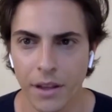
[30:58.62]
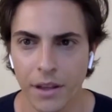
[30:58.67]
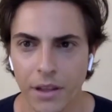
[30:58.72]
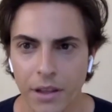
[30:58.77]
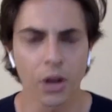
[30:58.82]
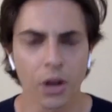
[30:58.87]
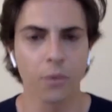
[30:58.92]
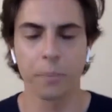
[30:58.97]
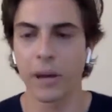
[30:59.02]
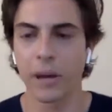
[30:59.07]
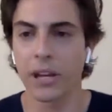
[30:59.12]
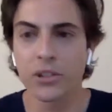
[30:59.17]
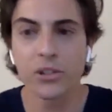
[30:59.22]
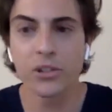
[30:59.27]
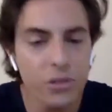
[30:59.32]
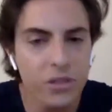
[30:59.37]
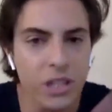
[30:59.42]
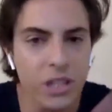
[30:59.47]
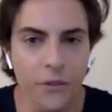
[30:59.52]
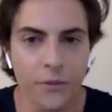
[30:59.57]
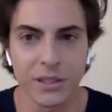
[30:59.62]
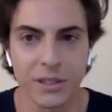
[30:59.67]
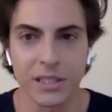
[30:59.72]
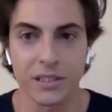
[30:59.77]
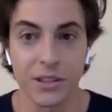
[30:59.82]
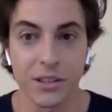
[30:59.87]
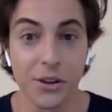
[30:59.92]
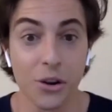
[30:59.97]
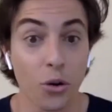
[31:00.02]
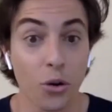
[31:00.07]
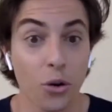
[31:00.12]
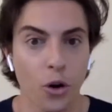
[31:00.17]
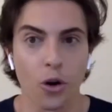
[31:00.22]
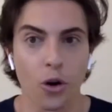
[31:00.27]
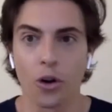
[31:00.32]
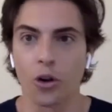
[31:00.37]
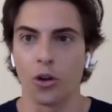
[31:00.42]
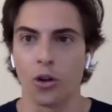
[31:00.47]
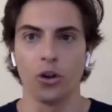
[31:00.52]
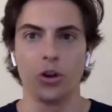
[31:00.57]
you know, picture yourself as this little
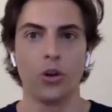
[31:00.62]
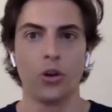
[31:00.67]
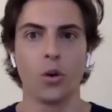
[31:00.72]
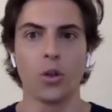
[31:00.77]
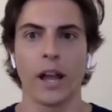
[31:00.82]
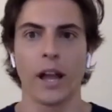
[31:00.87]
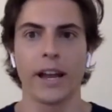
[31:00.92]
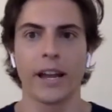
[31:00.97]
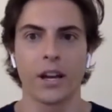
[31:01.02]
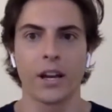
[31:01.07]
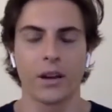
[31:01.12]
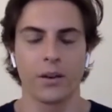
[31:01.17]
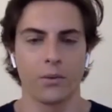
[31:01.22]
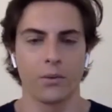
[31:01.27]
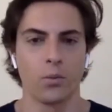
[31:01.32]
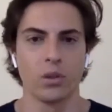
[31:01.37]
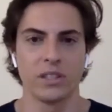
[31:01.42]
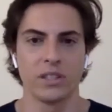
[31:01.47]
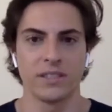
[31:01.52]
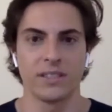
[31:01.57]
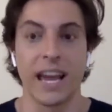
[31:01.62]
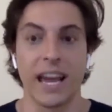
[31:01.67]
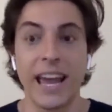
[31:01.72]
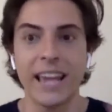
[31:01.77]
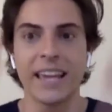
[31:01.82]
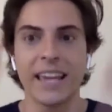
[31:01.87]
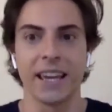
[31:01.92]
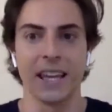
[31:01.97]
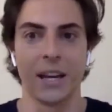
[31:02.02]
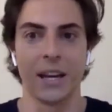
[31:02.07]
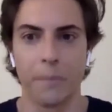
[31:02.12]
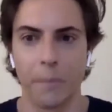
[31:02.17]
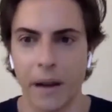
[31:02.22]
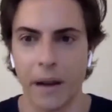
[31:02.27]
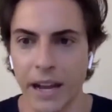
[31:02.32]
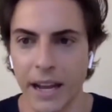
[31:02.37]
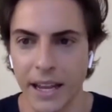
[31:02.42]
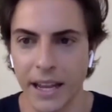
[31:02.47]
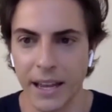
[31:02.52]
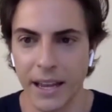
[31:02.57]
girl who like was taken
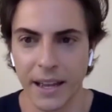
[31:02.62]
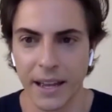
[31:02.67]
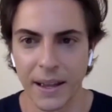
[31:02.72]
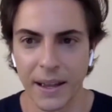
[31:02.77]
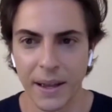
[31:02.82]
by